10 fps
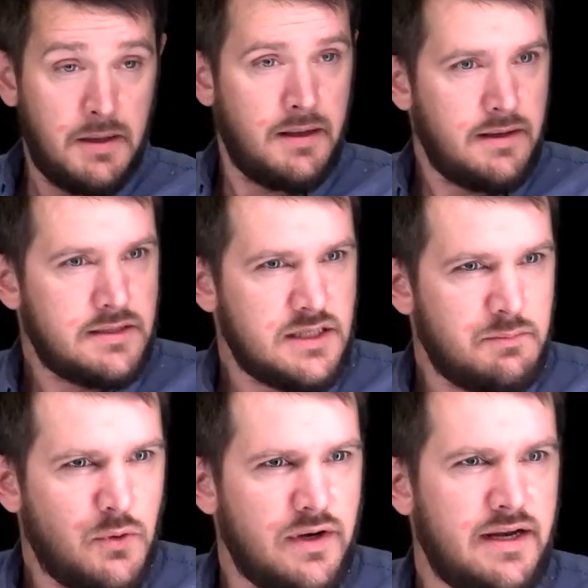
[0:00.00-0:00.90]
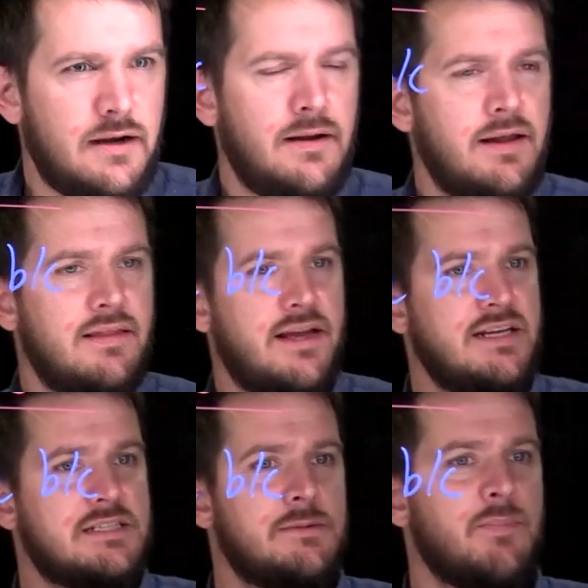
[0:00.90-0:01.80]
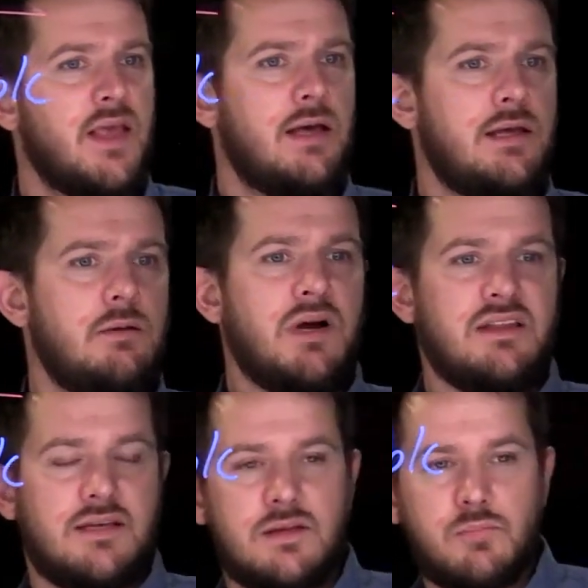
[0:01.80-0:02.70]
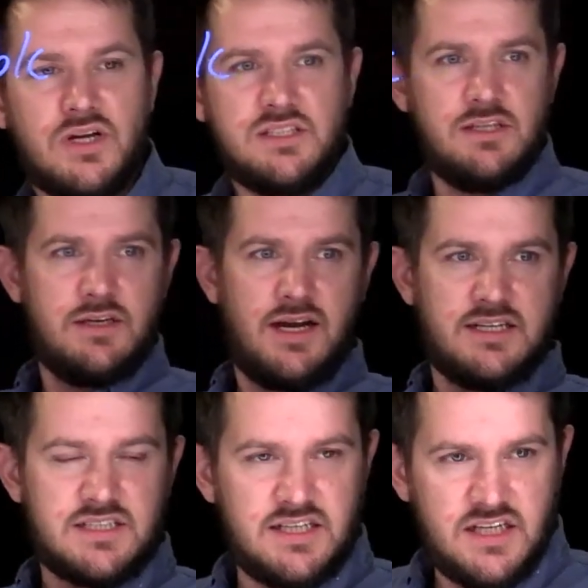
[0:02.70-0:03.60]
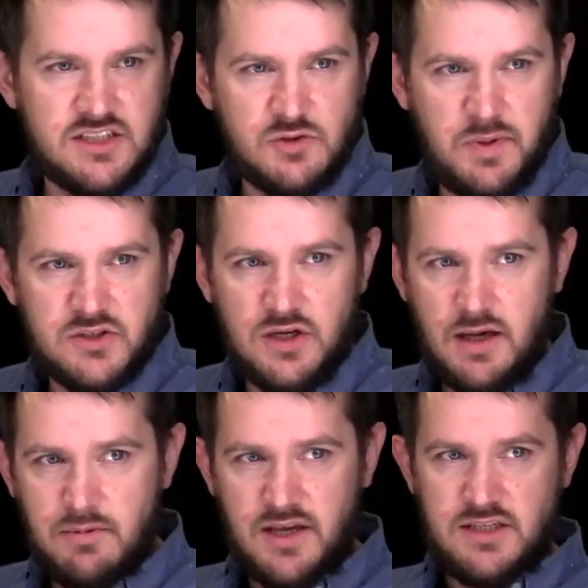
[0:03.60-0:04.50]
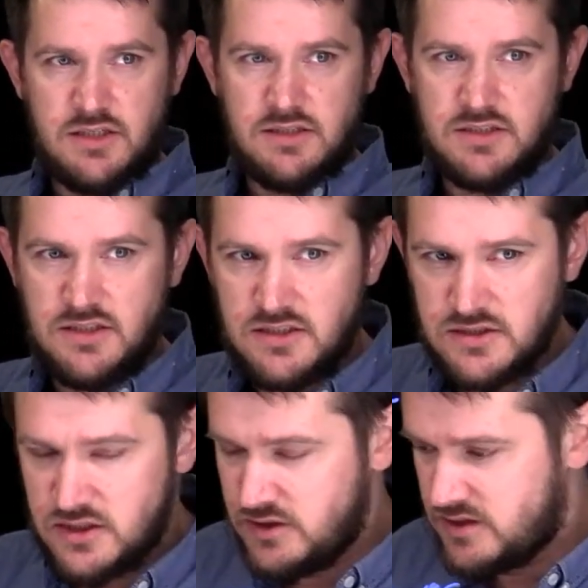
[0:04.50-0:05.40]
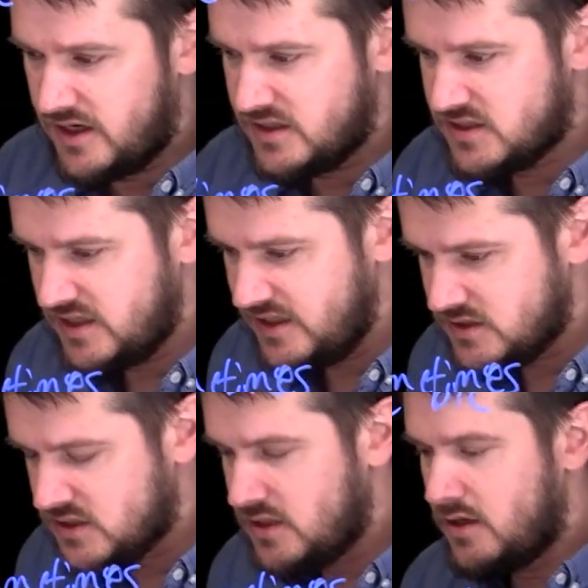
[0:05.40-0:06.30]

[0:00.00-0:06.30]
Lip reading: You see the point here? That is, you might think the President of the United States has a special obligation to the citizens of the United States.